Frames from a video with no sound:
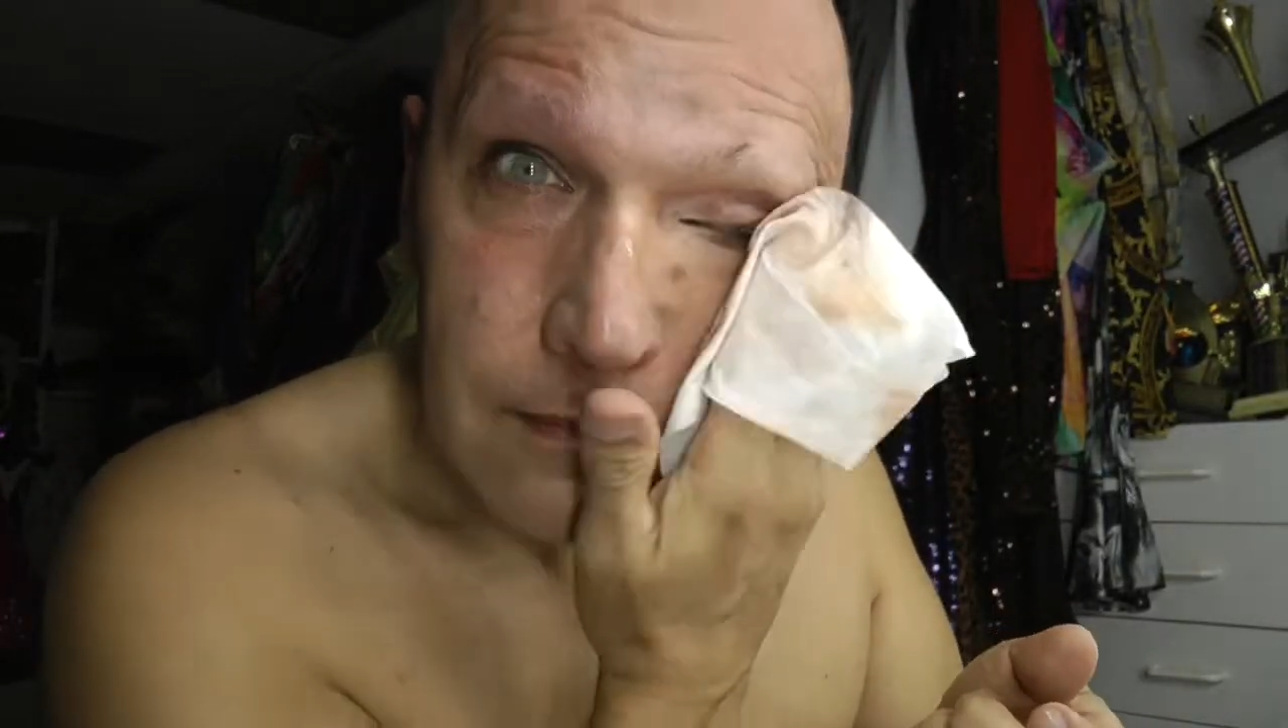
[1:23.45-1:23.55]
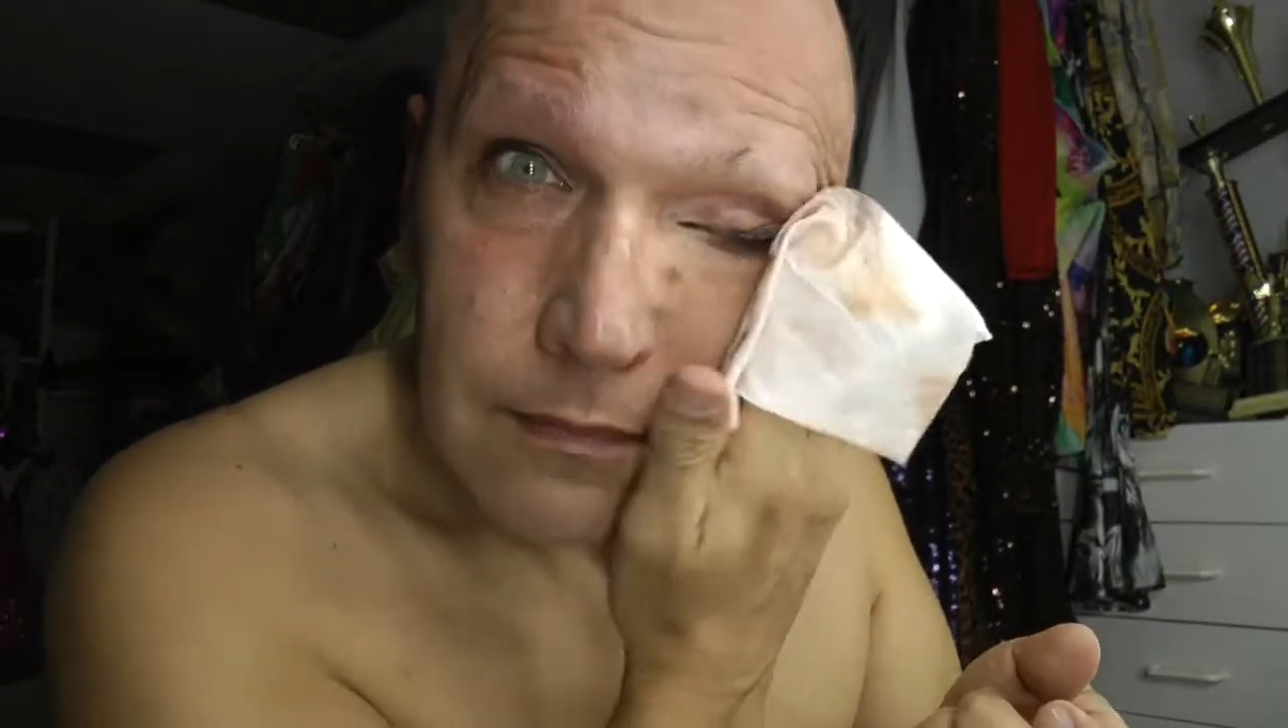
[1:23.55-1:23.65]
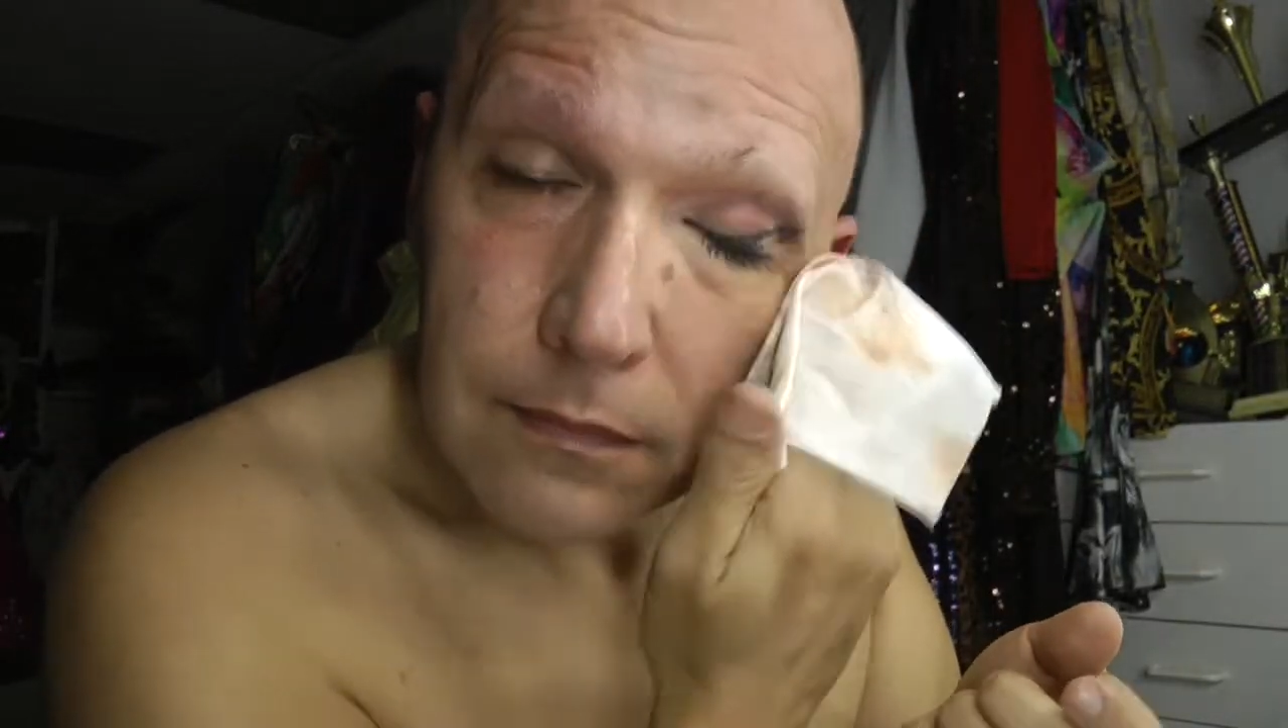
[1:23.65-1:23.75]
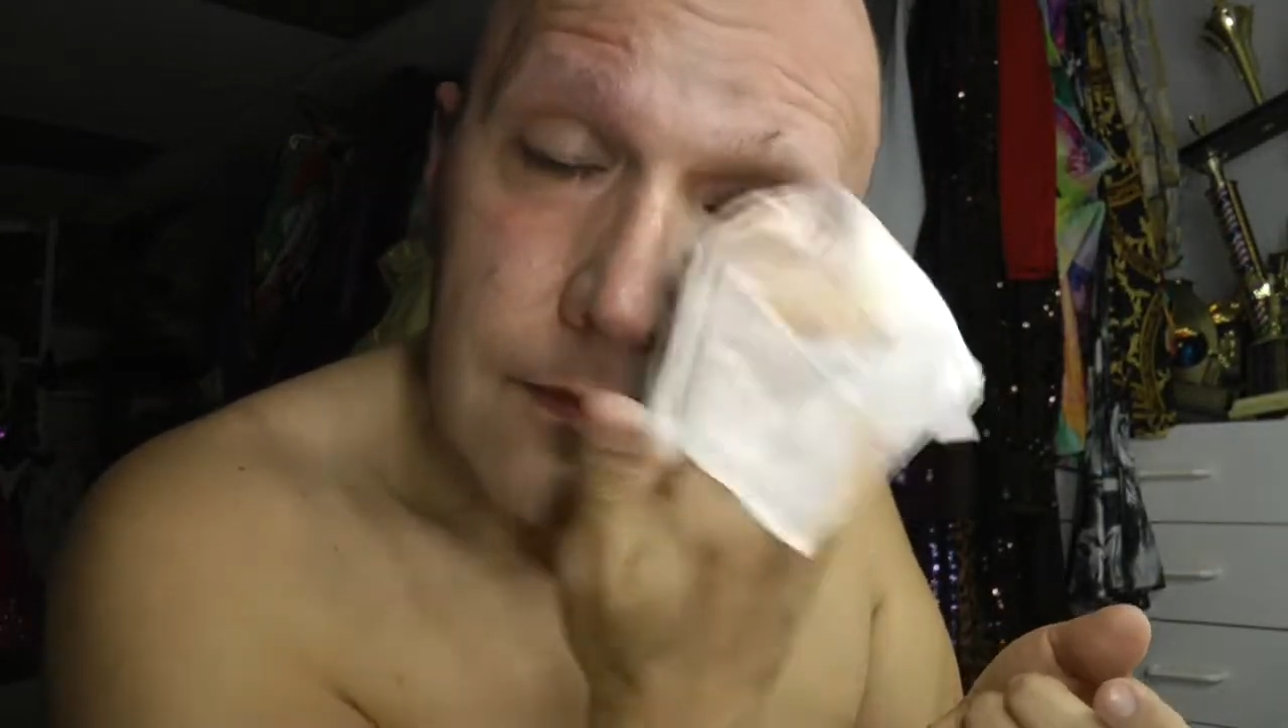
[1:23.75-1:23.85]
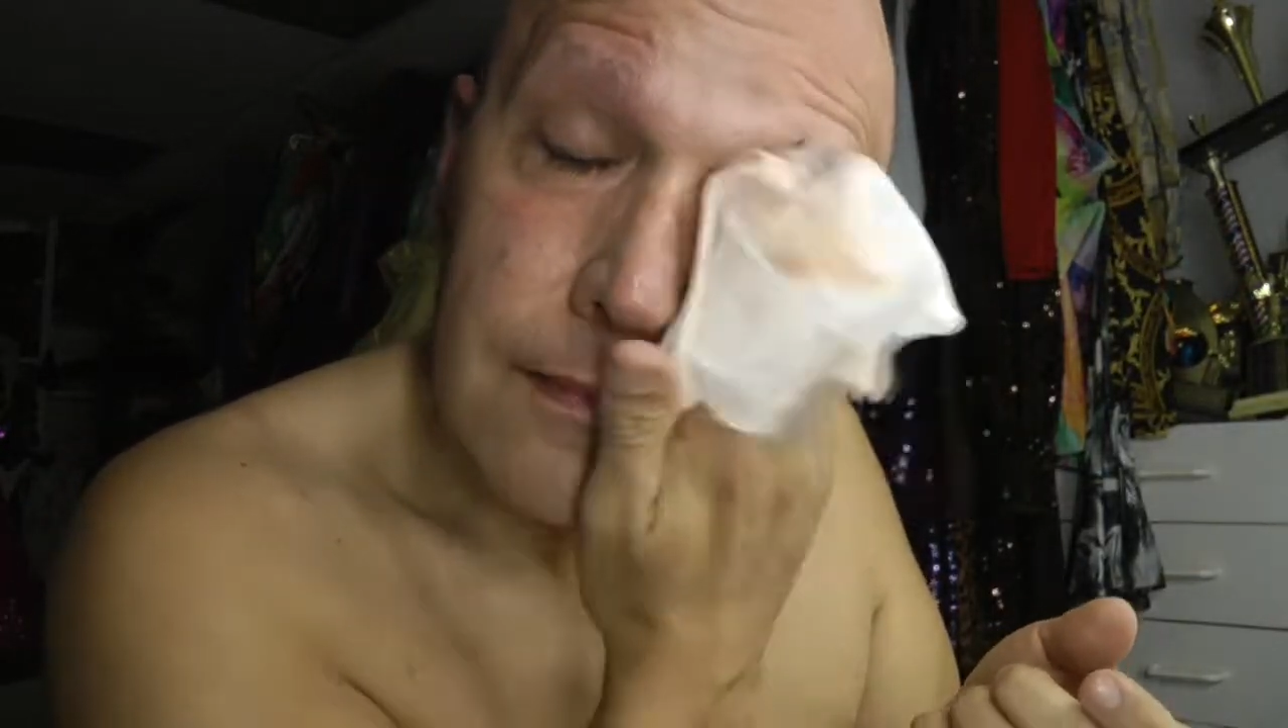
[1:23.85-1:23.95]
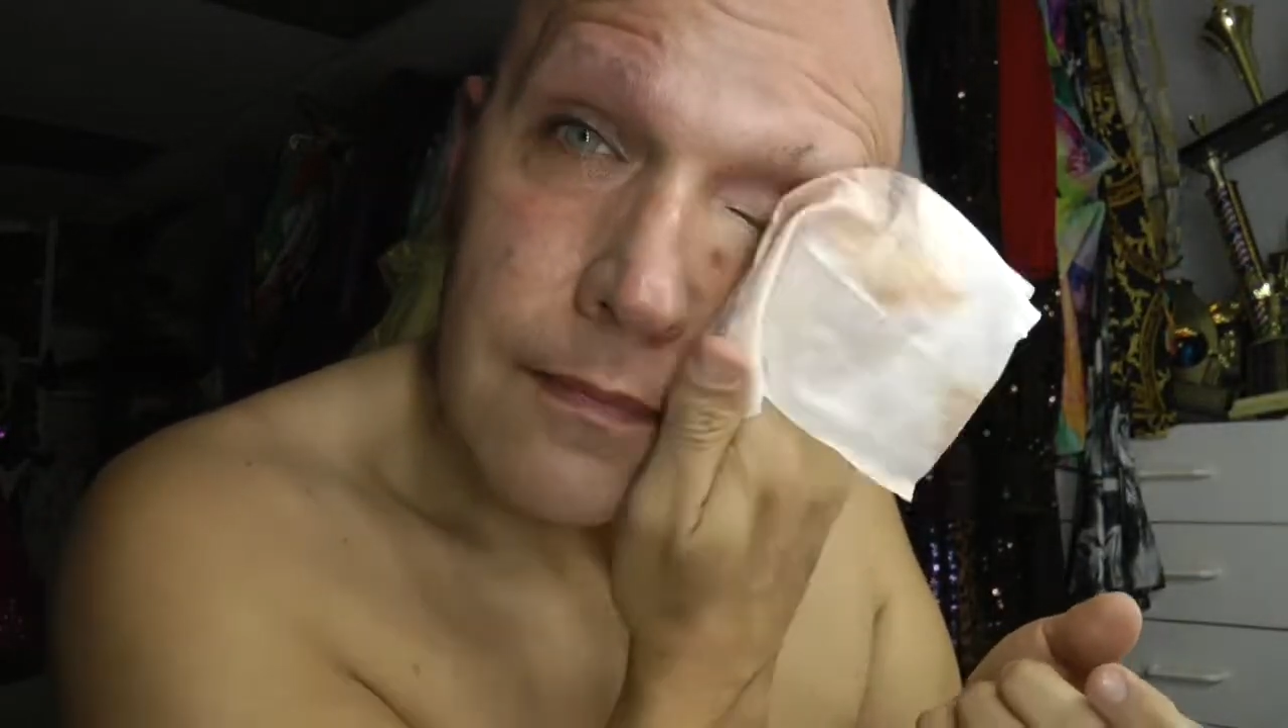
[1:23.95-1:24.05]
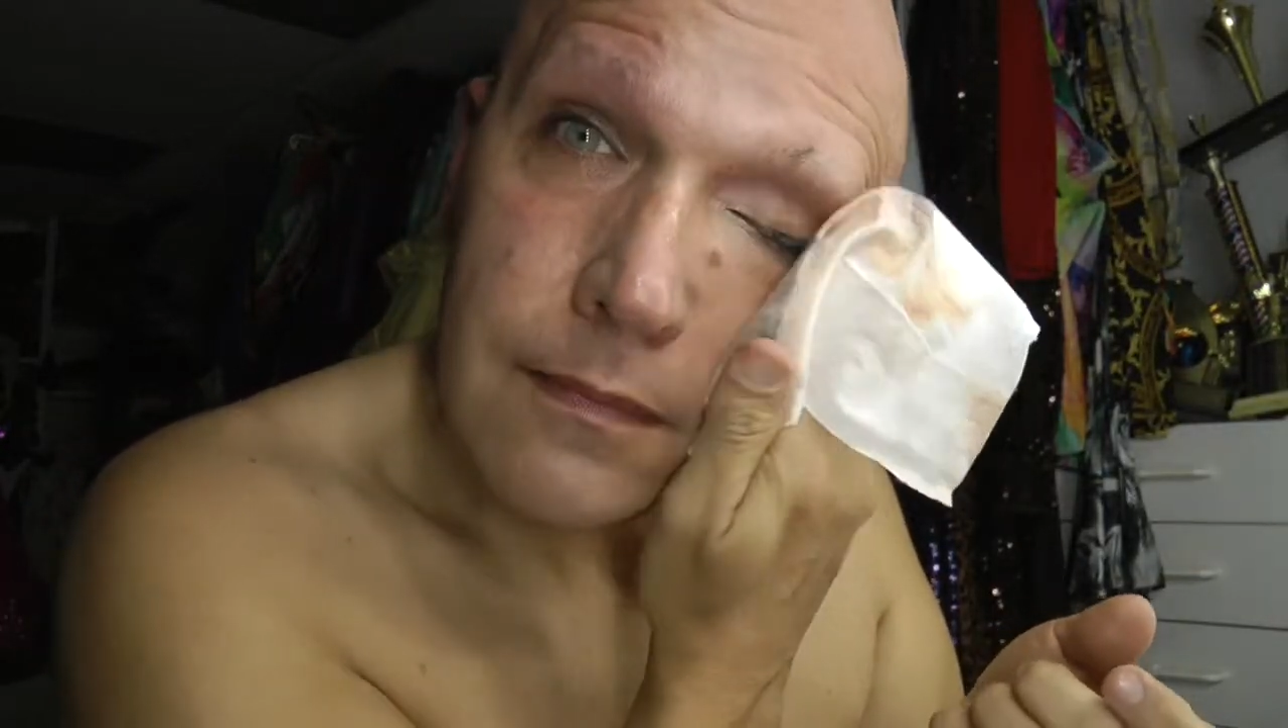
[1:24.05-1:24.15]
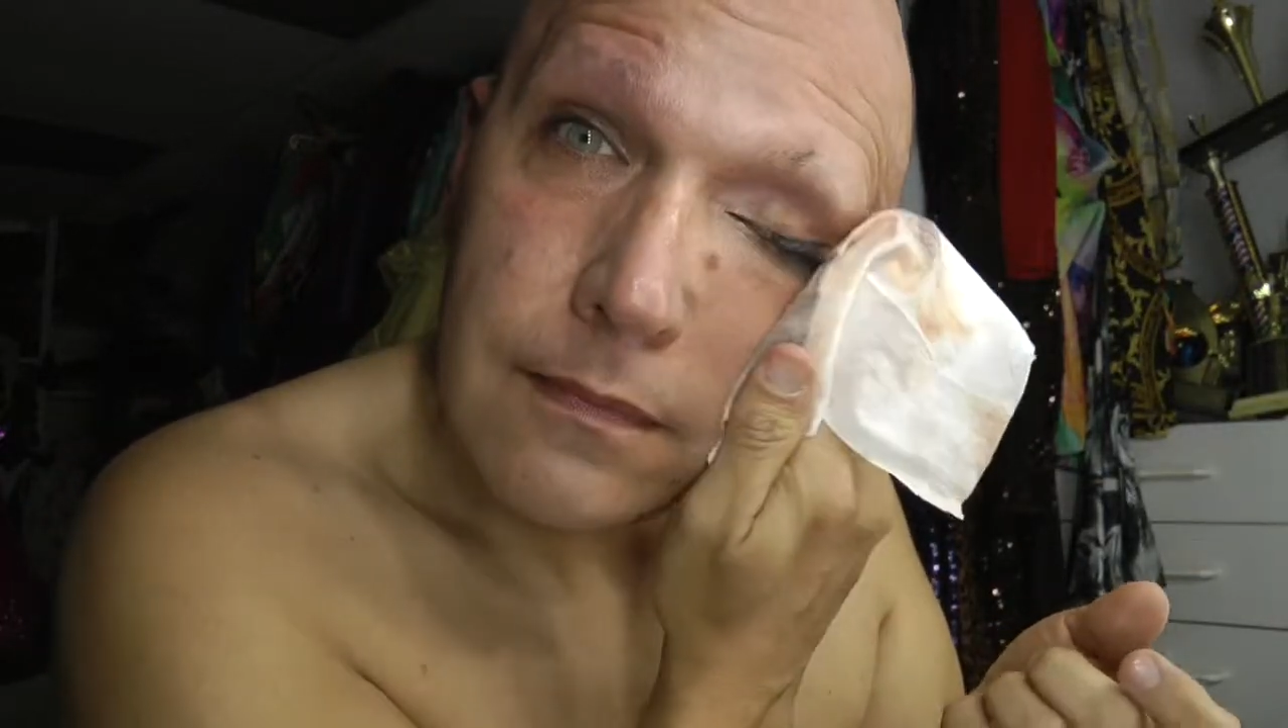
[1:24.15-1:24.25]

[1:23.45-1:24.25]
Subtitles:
of negative